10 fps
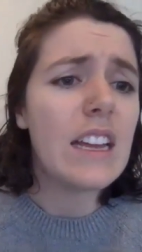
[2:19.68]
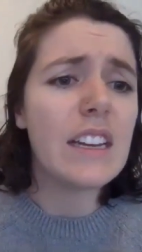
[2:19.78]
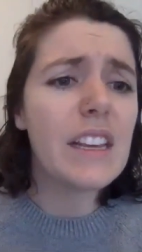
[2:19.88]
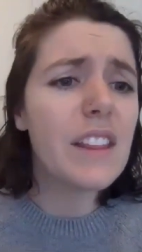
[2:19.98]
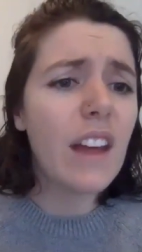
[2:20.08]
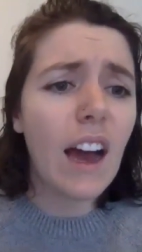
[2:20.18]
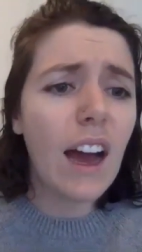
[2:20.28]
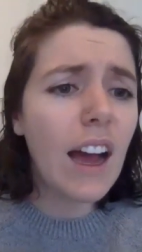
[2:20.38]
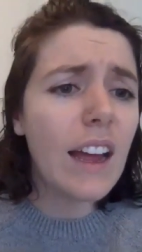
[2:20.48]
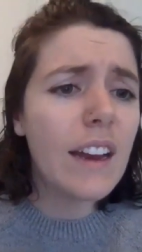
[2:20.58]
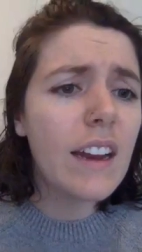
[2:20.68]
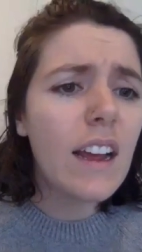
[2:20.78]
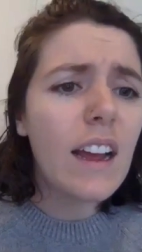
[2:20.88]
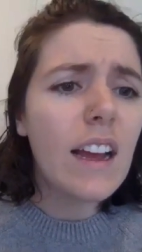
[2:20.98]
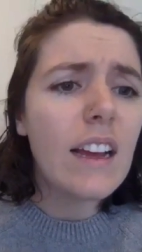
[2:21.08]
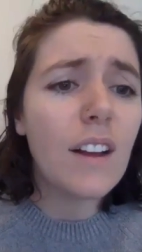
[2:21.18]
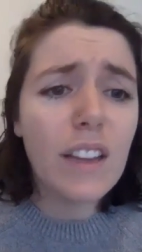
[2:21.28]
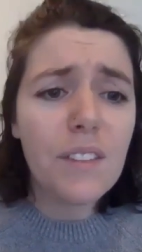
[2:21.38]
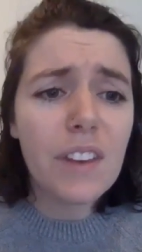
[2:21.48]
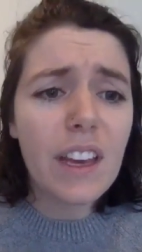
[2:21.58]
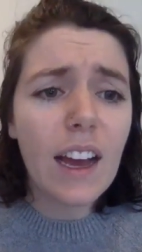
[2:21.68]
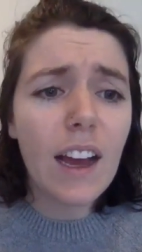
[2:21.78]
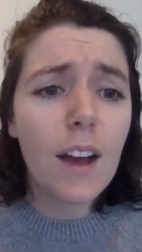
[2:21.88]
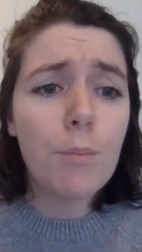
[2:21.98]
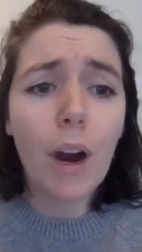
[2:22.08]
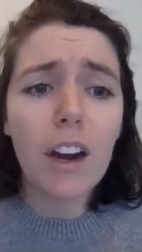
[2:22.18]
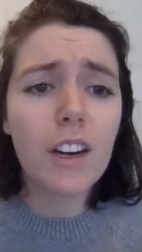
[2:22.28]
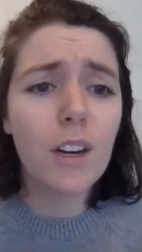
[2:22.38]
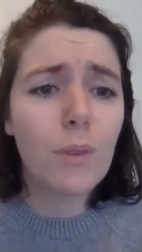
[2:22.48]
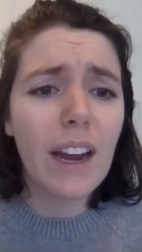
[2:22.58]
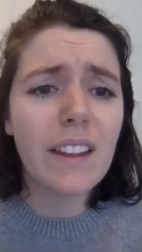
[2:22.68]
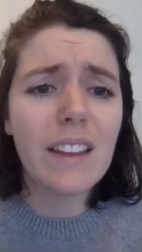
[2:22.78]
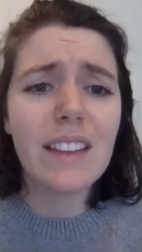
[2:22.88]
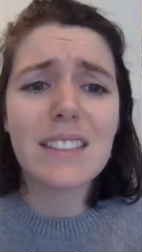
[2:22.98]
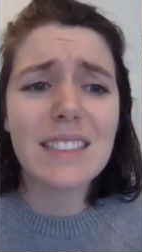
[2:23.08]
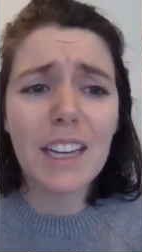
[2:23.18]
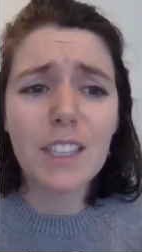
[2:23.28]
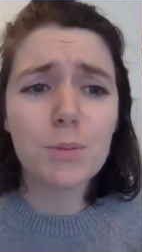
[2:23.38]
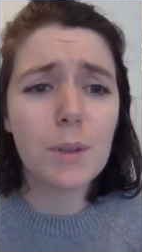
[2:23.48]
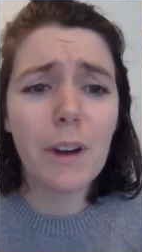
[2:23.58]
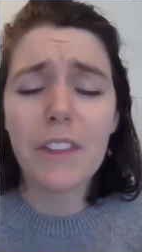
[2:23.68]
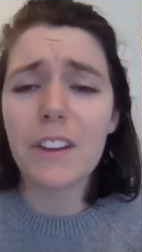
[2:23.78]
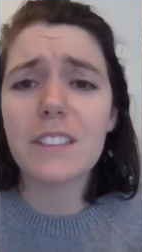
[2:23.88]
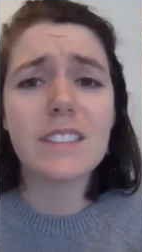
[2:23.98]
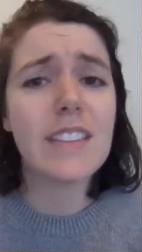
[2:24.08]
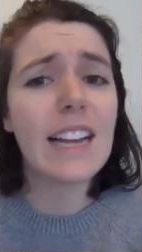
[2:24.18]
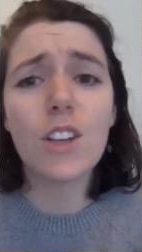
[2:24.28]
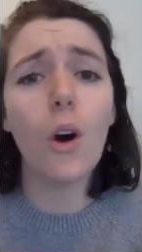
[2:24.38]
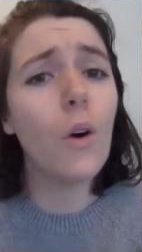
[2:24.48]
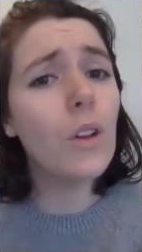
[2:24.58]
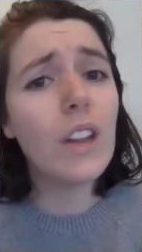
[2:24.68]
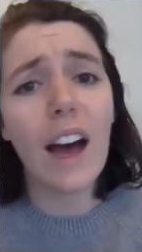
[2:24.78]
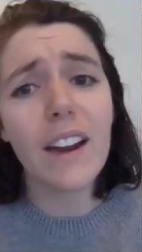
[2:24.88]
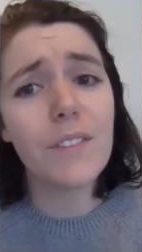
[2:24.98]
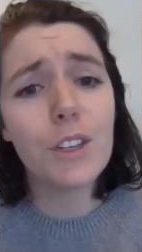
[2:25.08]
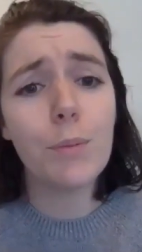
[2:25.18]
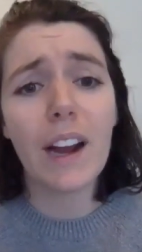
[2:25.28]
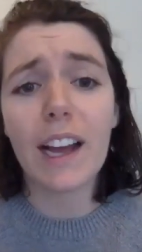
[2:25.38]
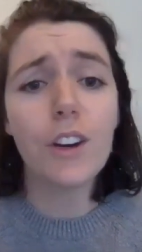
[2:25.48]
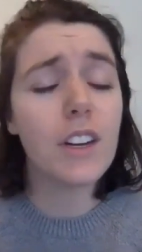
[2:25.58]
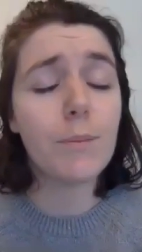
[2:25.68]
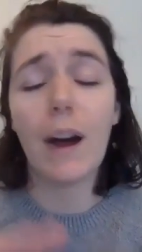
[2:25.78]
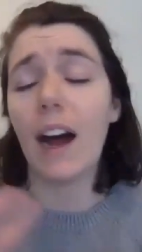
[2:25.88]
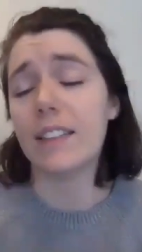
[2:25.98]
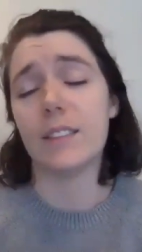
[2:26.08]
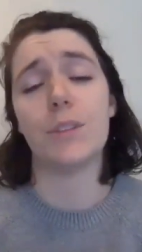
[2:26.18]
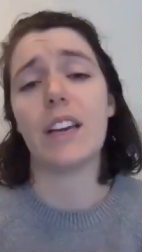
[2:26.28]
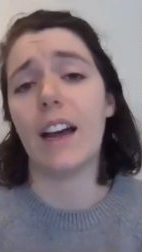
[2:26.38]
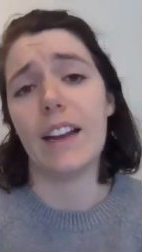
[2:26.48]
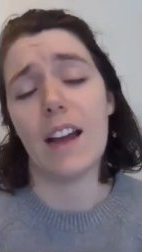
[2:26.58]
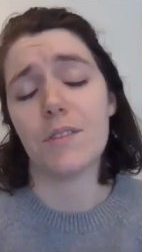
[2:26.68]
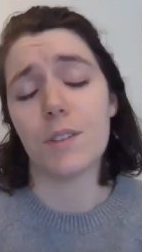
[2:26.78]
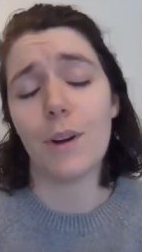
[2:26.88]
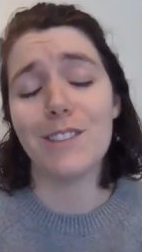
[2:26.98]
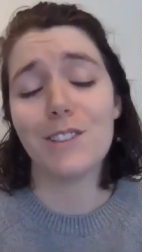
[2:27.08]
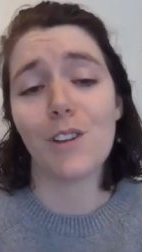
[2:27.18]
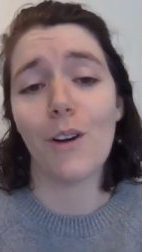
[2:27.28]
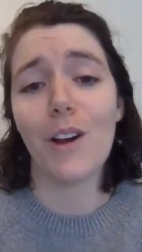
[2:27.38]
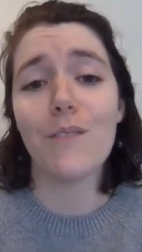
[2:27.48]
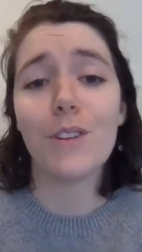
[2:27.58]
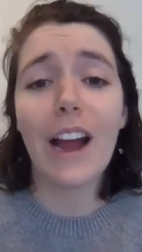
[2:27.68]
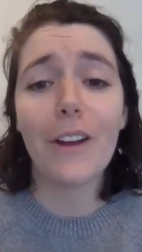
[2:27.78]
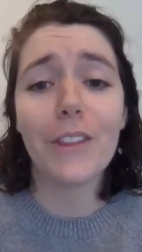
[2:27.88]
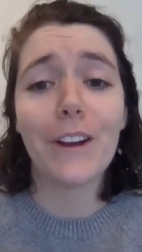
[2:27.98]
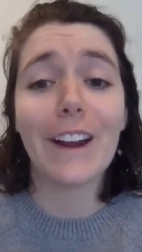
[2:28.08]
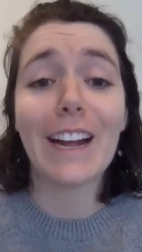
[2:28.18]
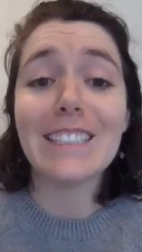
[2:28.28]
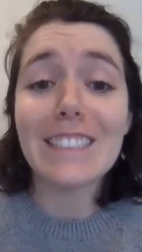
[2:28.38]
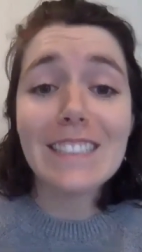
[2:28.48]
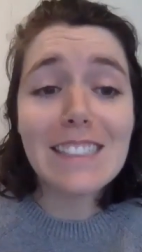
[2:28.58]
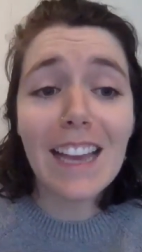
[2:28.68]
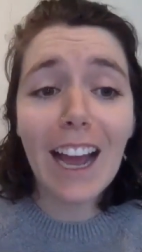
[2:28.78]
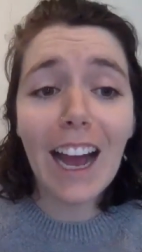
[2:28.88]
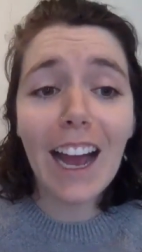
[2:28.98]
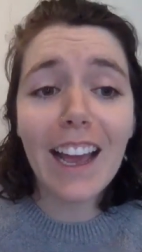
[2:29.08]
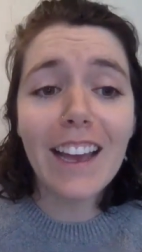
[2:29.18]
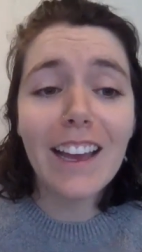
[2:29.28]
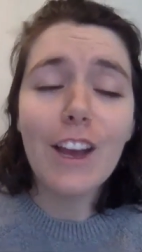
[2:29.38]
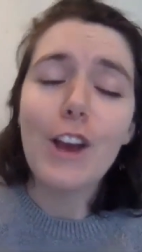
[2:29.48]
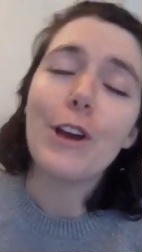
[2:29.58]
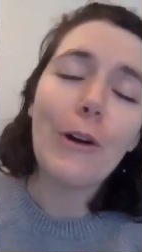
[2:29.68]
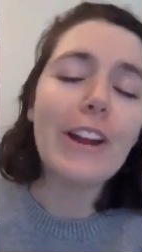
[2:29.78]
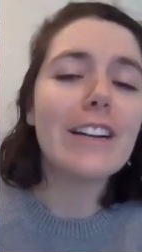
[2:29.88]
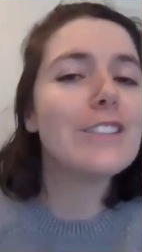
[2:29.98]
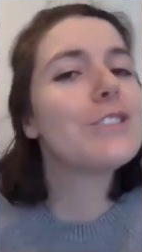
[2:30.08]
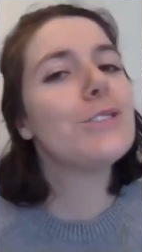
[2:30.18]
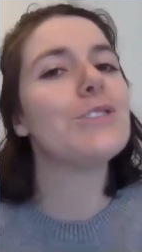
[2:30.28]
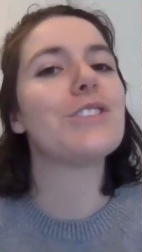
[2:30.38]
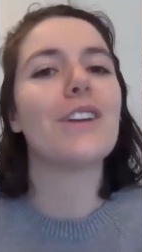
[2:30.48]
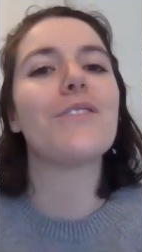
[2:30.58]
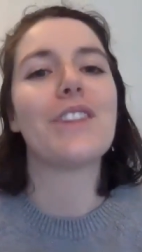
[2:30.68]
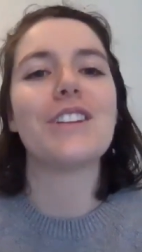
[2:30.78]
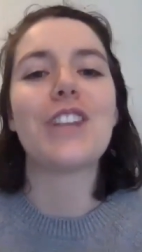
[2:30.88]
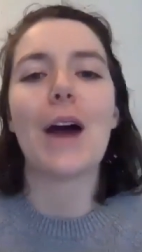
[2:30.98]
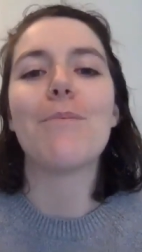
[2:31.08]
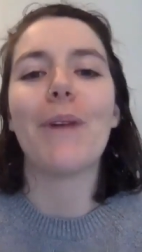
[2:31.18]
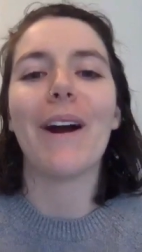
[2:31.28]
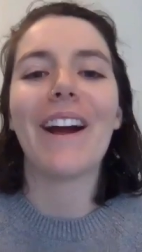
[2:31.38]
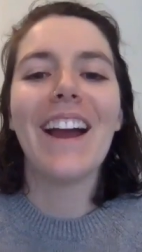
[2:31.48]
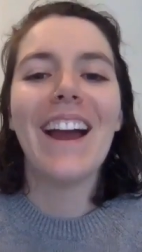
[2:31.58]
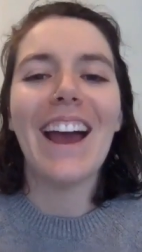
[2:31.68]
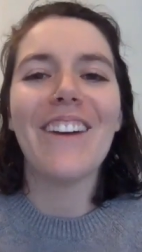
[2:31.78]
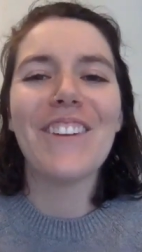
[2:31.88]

Nathan, Olivia, Parker, Riley, the Salisbury brothers. That's a whole lot of you, but I couldn't have possibly gotten everyone. So if you're out there and I didn't say hi, go ahead and introduce yourself in the chat bar and